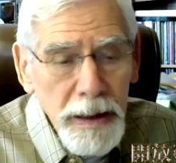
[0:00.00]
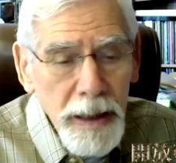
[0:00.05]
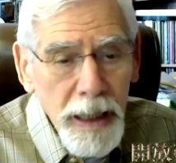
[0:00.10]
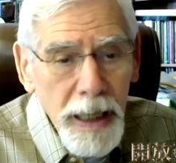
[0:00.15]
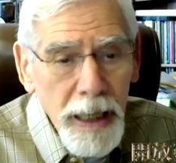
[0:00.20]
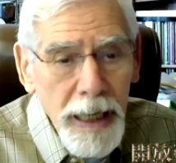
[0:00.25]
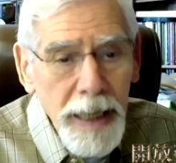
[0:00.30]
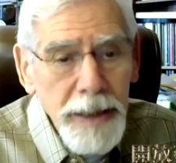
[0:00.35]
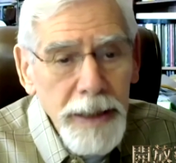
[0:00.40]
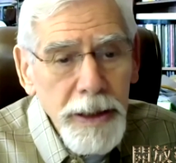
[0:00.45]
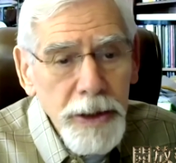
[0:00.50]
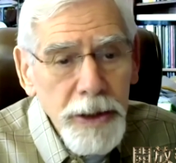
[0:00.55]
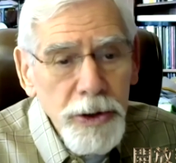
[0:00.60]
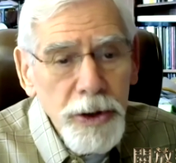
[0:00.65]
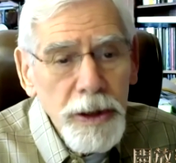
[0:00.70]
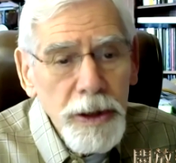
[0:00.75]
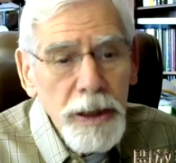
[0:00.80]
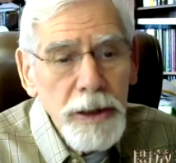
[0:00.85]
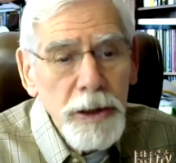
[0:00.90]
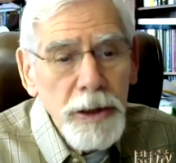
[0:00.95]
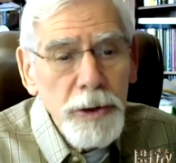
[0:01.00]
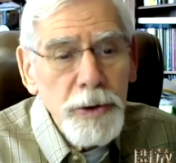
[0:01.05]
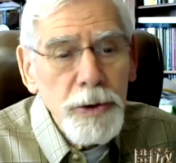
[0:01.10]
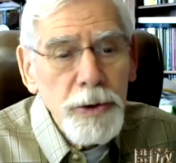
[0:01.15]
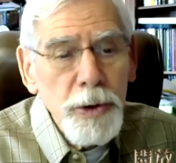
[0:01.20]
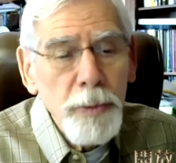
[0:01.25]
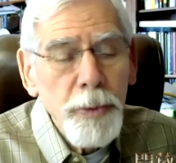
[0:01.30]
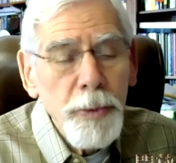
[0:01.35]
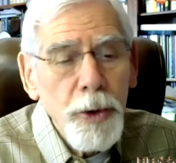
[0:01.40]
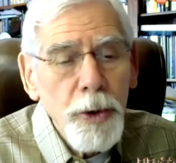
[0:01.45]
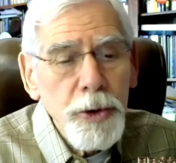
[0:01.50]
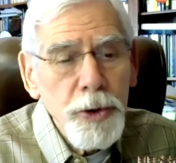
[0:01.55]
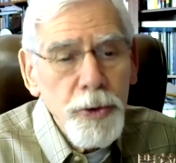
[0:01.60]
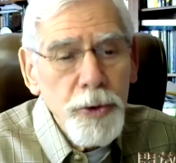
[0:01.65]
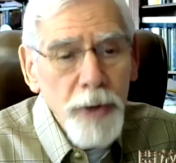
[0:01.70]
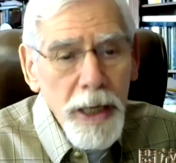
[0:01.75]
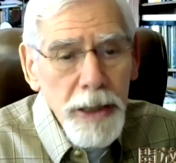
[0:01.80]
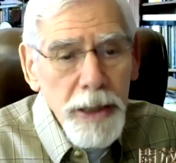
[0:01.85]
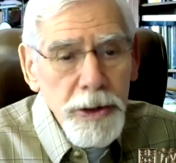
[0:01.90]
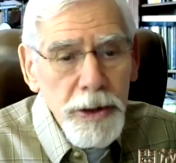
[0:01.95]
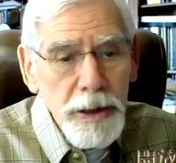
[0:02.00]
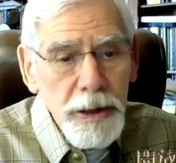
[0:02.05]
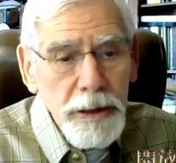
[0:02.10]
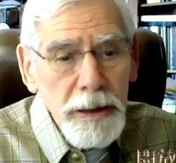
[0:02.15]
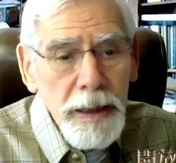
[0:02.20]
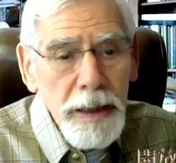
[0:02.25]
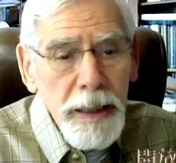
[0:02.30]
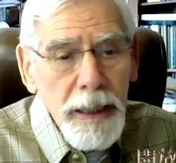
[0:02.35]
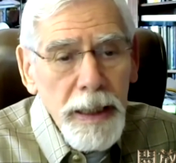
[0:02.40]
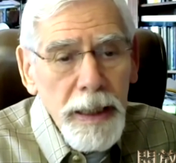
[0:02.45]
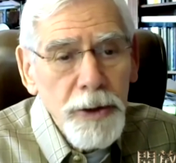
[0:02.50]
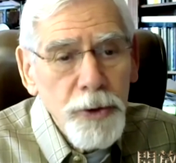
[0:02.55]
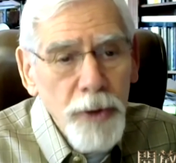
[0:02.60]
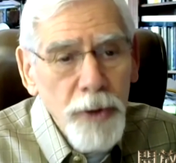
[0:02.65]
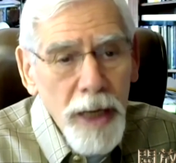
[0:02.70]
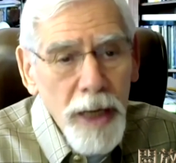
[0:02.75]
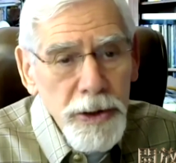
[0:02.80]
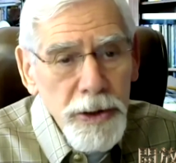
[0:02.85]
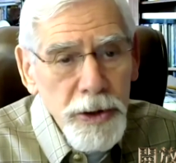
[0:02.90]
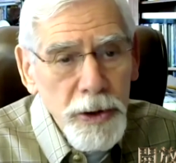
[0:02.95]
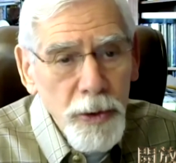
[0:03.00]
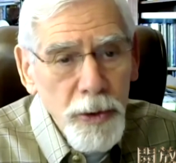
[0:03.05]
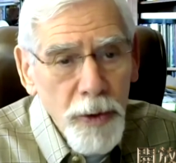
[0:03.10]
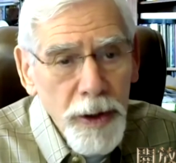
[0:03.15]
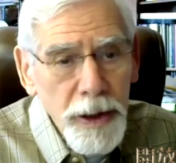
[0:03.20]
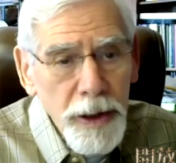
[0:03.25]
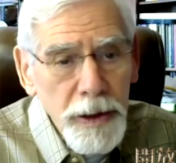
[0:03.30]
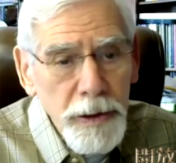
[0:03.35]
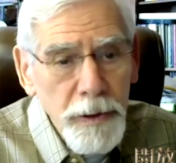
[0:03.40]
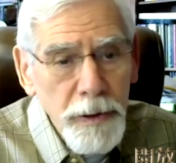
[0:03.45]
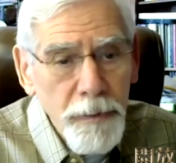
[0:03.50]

High density that supports transit in transit-oriented